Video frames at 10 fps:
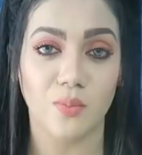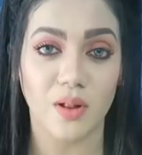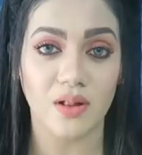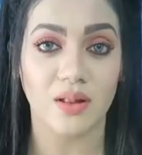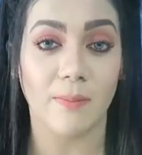to
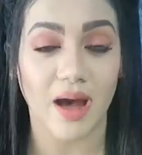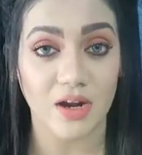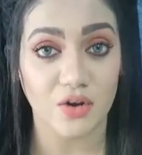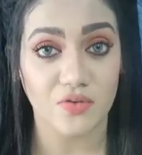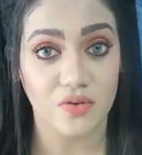build the
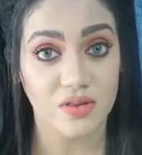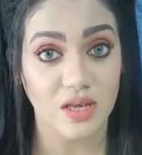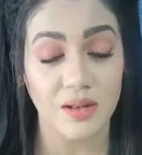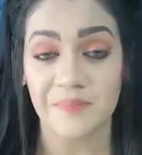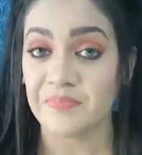barrier of your
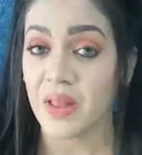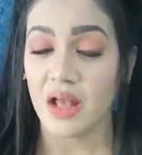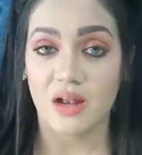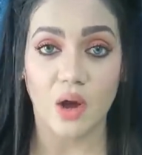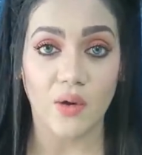skin.
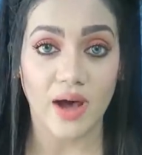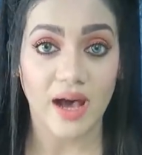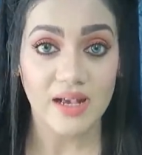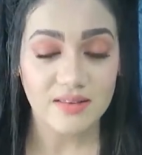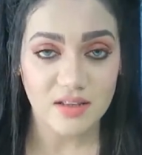Now,
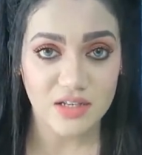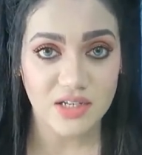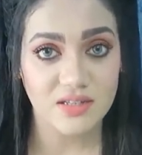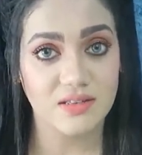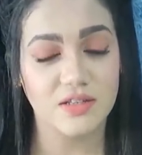I
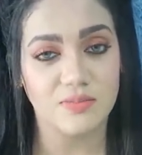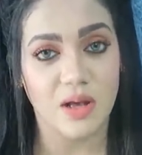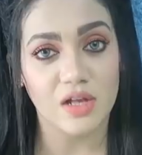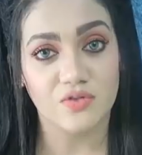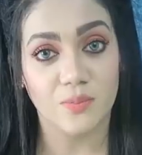suggest this
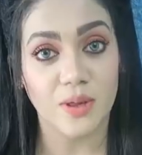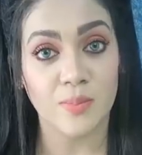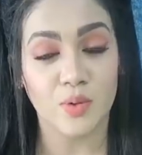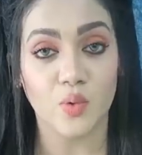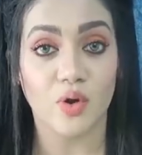mask for
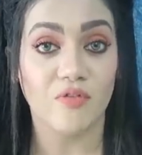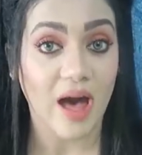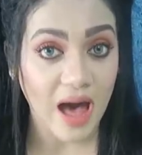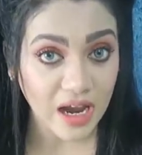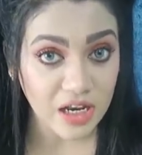people who
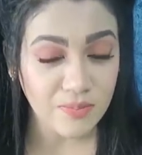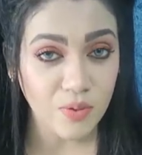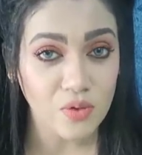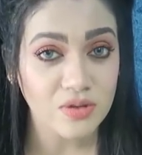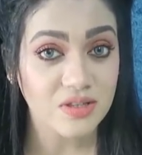have acne
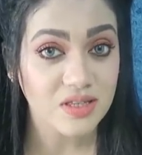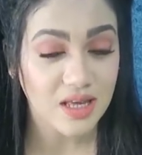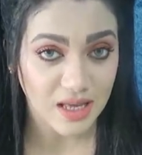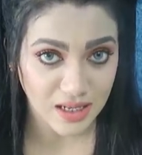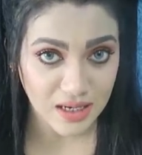prone
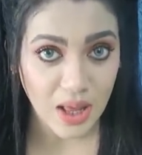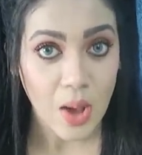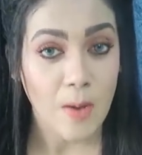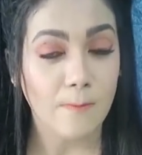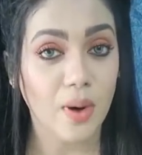skin,
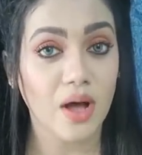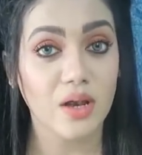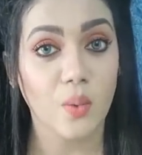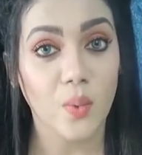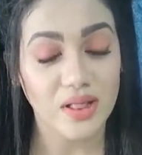
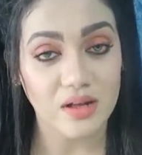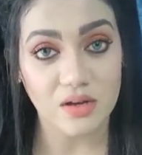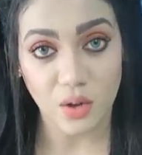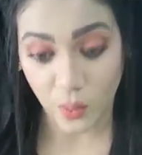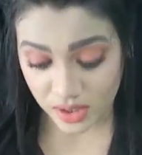but with
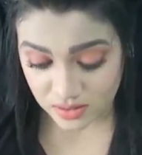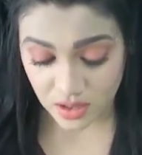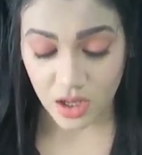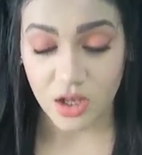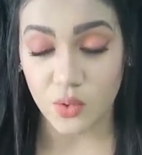a twist.
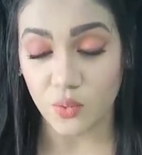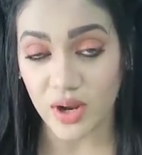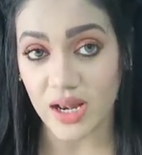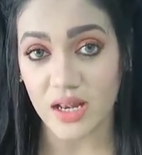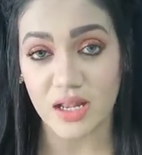You
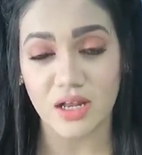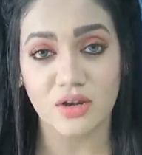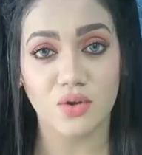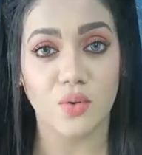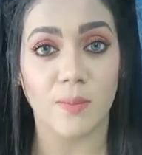really
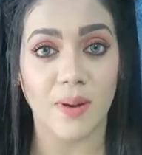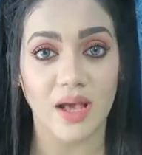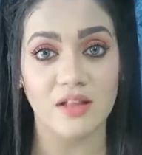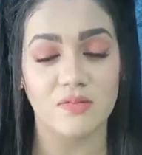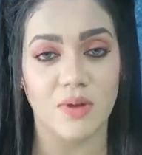need to
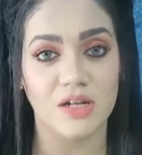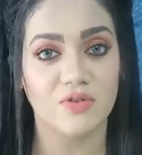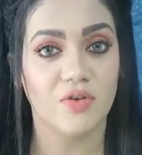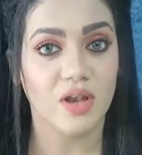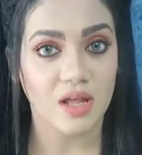apply this
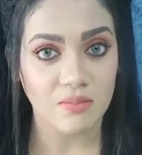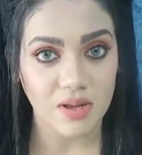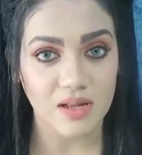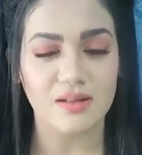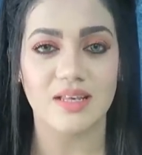mask for 10
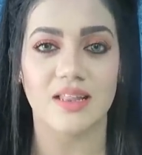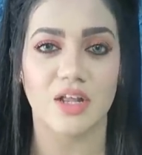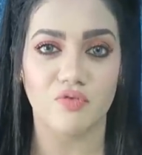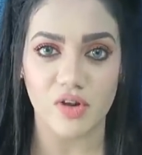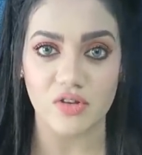minutes and
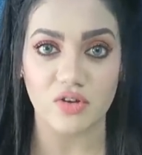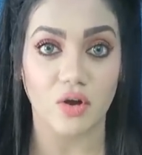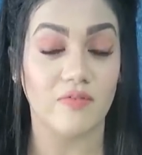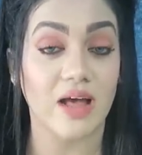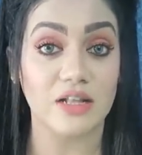then rinse it
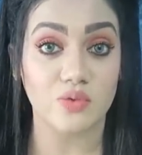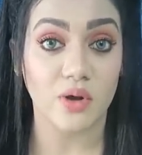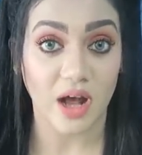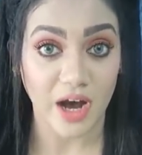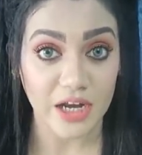off. That's
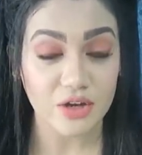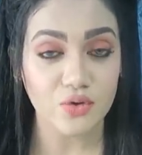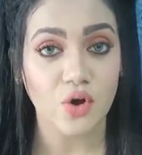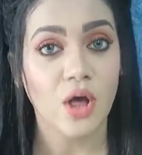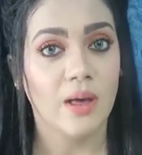what I do,